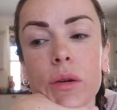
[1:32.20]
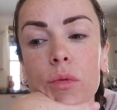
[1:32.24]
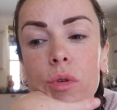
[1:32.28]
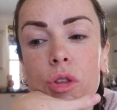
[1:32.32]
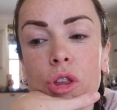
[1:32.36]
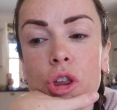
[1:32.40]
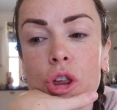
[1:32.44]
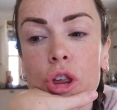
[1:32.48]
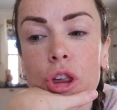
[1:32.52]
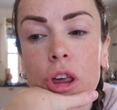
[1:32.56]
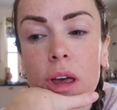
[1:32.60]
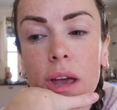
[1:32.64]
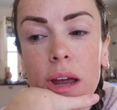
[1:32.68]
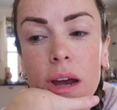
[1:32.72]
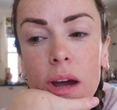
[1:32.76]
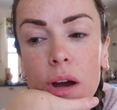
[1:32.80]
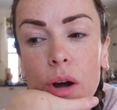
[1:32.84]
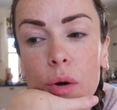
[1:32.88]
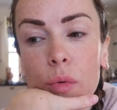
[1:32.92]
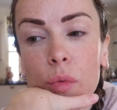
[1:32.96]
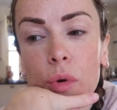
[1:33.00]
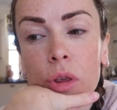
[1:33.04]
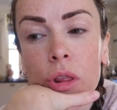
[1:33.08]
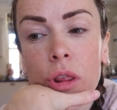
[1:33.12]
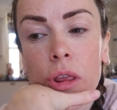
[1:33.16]
would share
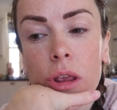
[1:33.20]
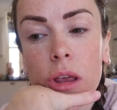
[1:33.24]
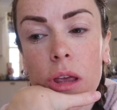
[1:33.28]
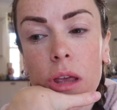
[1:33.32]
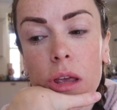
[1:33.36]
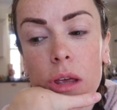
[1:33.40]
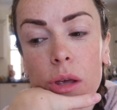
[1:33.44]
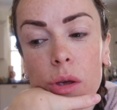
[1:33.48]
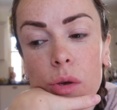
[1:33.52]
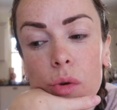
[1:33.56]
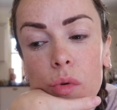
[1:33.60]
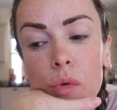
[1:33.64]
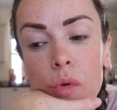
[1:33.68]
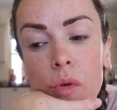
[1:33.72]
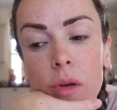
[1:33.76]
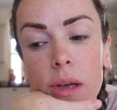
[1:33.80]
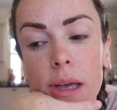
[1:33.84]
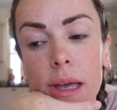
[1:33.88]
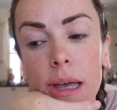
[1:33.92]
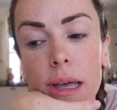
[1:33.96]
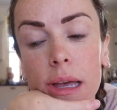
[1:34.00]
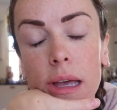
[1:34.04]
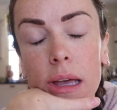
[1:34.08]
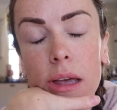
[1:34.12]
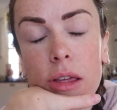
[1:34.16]
with you
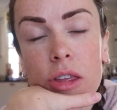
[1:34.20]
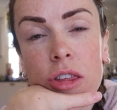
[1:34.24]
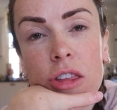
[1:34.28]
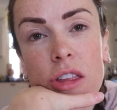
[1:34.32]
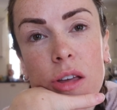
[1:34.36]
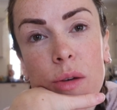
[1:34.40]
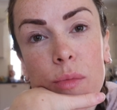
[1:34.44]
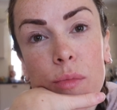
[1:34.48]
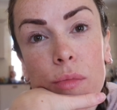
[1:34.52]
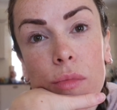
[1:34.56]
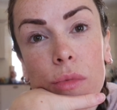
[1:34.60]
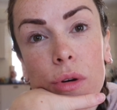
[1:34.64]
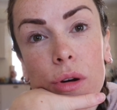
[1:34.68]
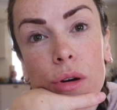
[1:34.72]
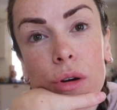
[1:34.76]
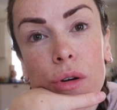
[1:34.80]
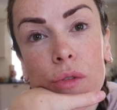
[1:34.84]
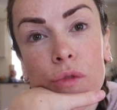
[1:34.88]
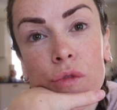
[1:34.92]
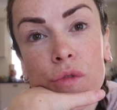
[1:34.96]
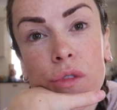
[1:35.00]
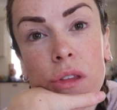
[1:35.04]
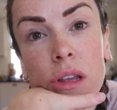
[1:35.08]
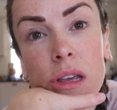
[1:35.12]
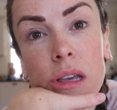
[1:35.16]
some
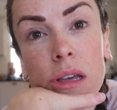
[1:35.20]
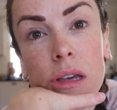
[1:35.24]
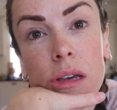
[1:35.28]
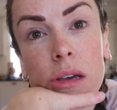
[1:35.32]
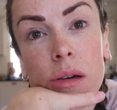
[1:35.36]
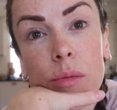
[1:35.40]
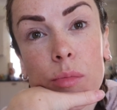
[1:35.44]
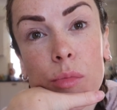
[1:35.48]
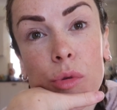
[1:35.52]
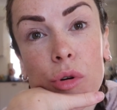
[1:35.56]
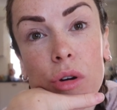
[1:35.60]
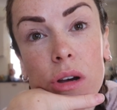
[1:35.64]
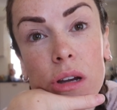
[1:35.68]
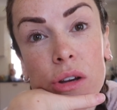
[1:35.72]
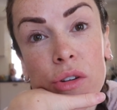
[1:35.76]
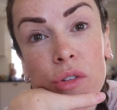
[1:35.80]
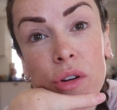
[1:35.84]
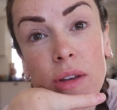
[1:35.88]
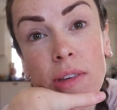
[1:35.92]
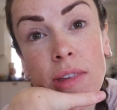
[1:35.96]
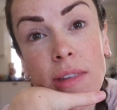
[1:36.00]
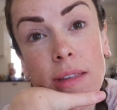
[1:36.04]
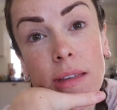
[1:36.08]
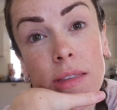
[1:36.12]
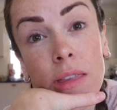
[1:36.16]
of the more
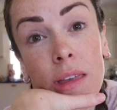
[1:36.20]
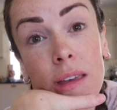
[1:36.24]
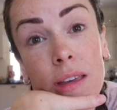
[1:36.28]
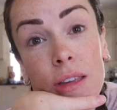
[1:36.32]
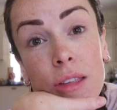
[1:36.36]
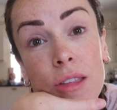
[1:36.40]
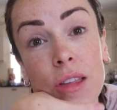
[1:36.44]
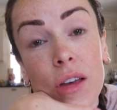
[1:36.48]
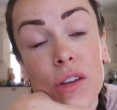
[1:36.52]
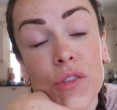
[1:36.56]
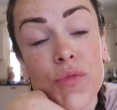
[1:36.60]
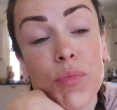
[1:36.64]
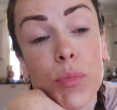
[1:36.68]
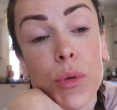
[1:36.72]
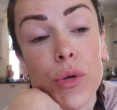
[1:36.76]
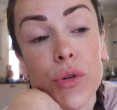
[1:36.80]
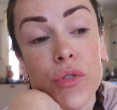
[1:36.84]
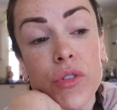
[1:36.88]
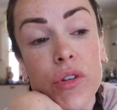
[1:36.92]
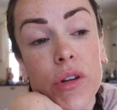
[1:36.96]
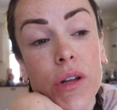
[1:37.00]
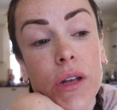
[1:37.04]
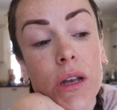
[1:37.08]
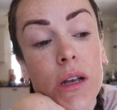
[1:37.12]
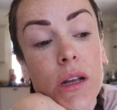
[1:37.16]
interesting things I've
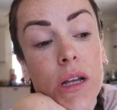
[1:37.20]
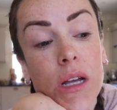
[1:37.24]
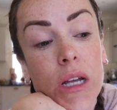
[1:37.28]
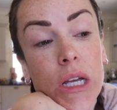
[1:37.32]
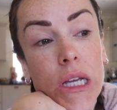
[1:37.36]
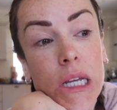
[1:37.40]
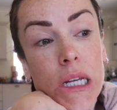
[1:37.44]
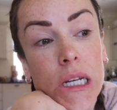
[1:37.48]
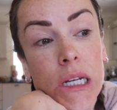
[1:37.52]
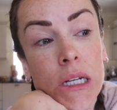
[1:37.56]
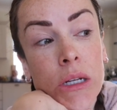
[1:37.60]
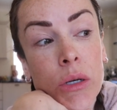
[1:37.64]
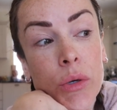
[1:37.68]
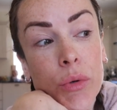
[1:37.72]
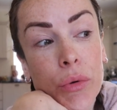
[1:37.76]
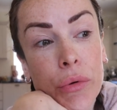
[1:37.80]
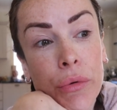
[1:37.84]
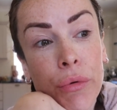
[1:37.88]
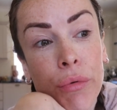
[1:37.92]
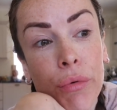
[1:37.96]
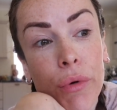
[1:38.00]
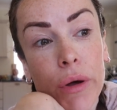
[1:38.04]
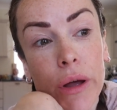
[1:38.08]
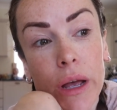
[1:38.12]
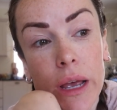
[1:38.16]
bought online
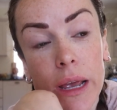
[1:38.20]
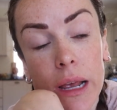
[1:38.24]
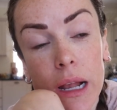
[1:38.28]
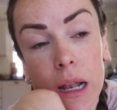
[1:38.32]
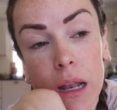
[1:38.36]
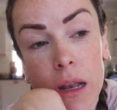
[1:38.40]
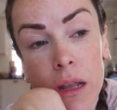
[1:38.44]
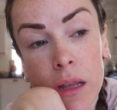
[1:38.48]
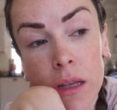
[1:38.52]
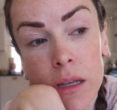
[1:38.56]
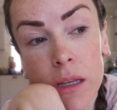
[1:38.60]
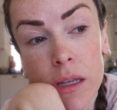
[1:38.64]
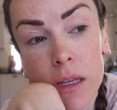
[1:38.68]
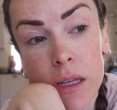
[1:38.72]
while